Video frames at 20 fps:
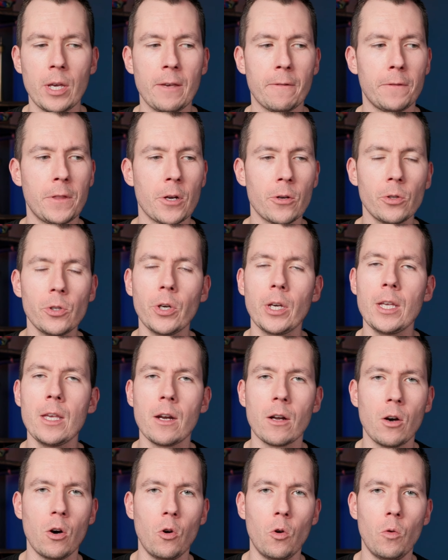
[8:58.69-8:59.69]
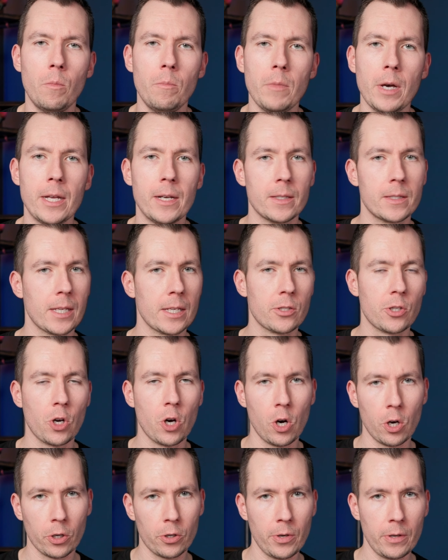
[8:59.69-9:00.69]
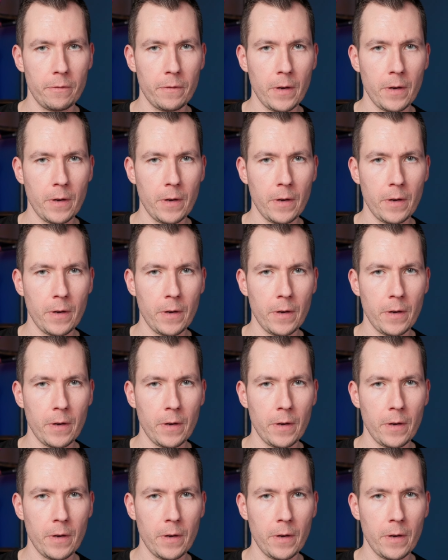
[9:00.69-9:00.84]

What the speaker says: if they're looking at a home and it says concrete